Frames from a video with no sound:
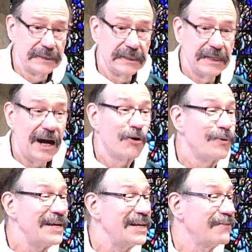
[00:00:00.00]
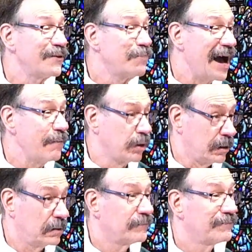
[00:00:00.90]
Our reading of the Bible
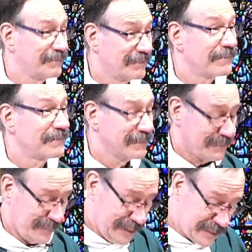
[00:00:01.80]
is